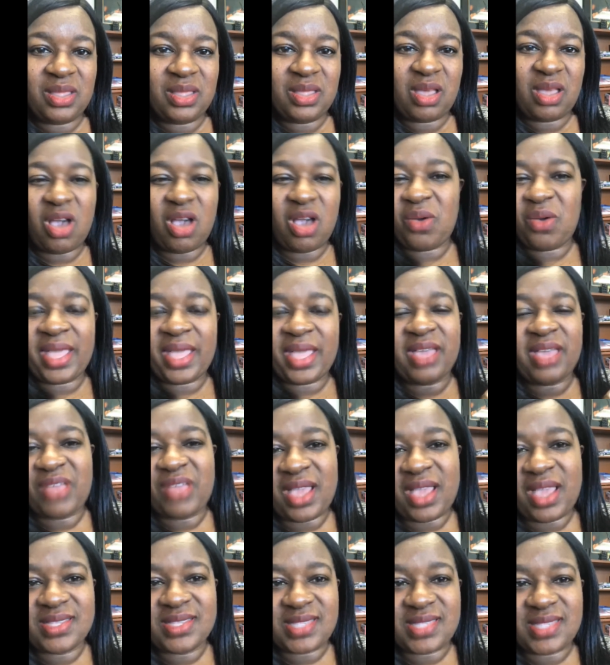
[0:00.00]
Oh, I have
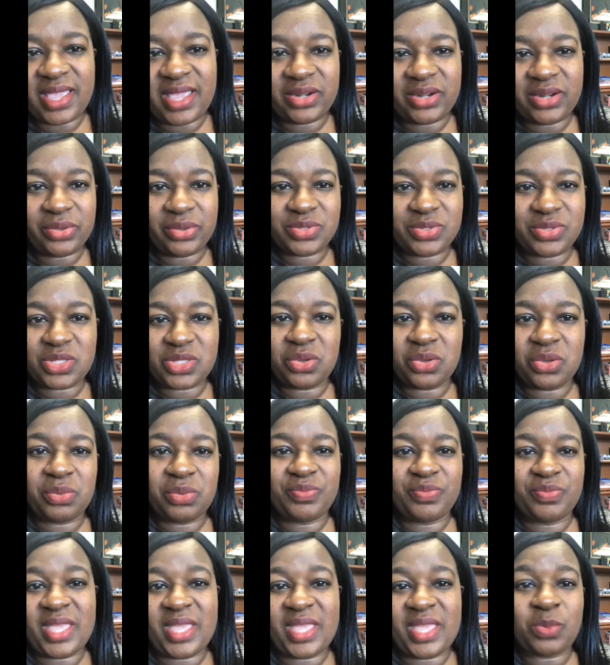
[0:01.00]
high standards, so
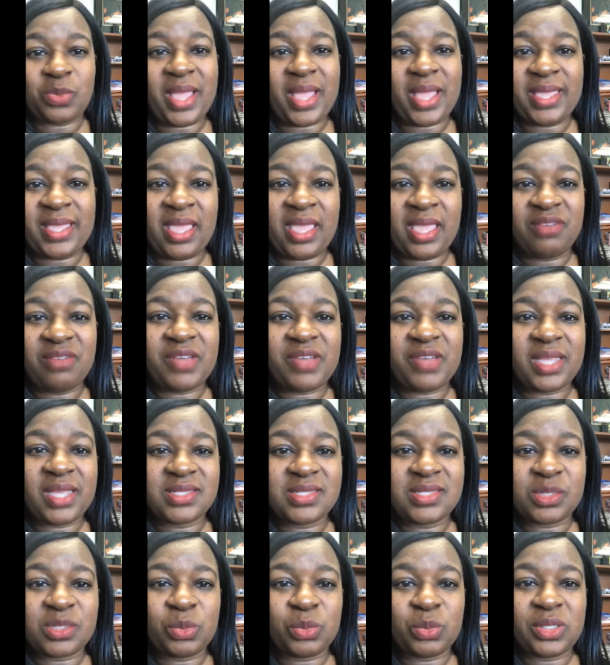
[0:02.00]
that's why I can't find
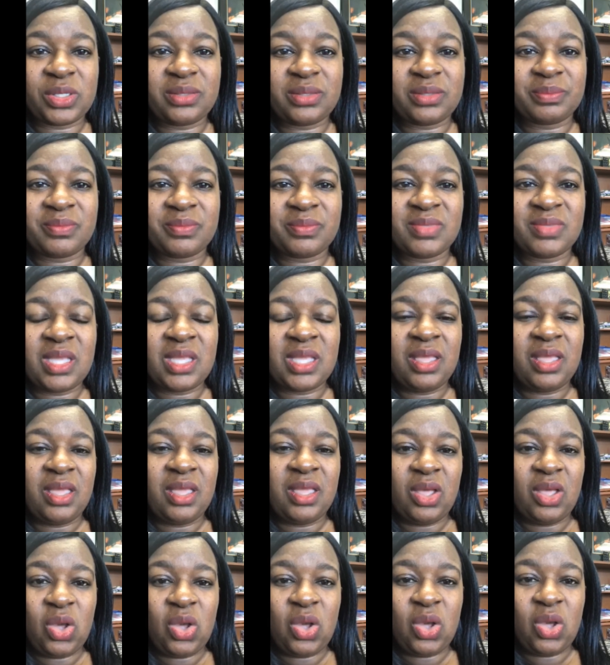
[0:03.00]
someone.
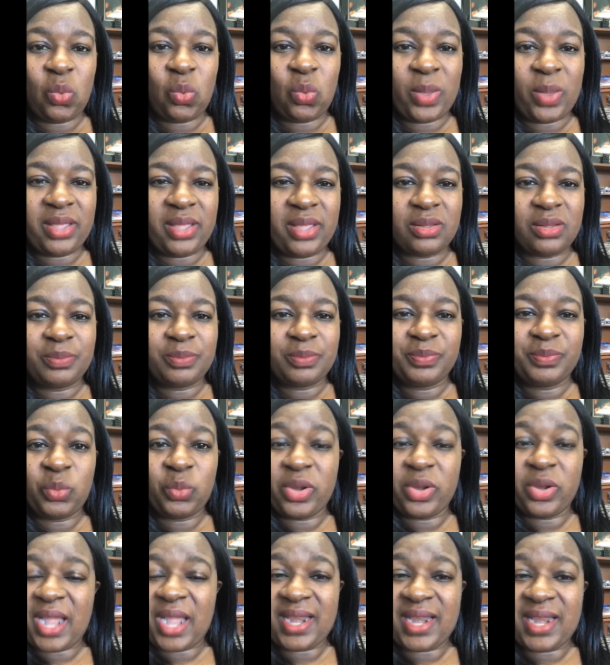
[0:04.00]
Well, we're
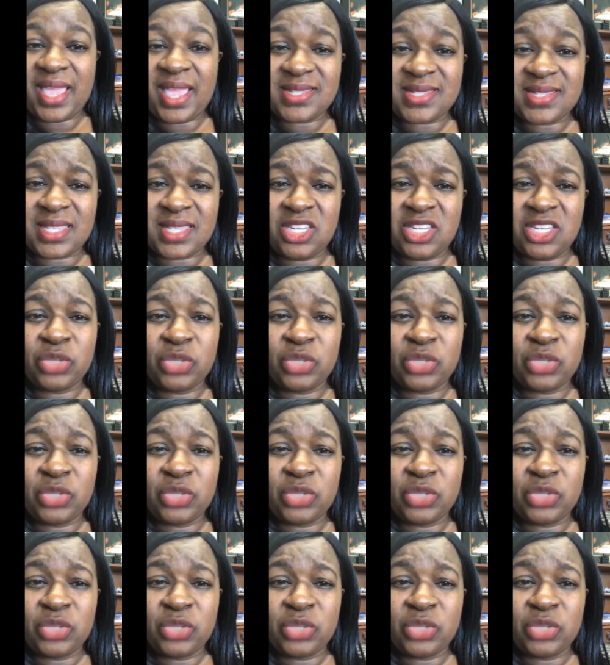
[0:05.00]
not asking you